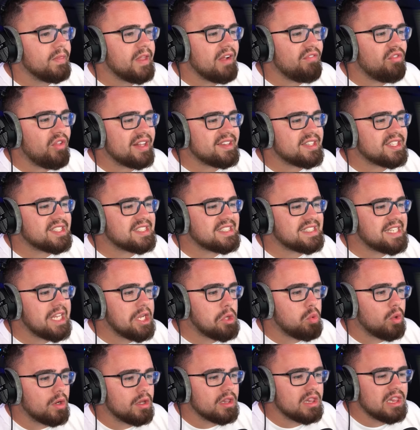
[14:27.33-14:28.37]
they have, like, the
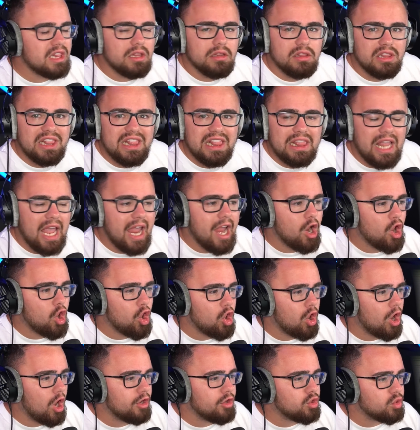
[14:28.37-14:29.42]
secret lair
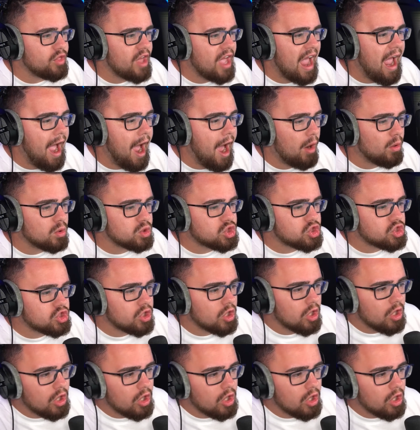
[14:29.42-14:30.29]
under the house.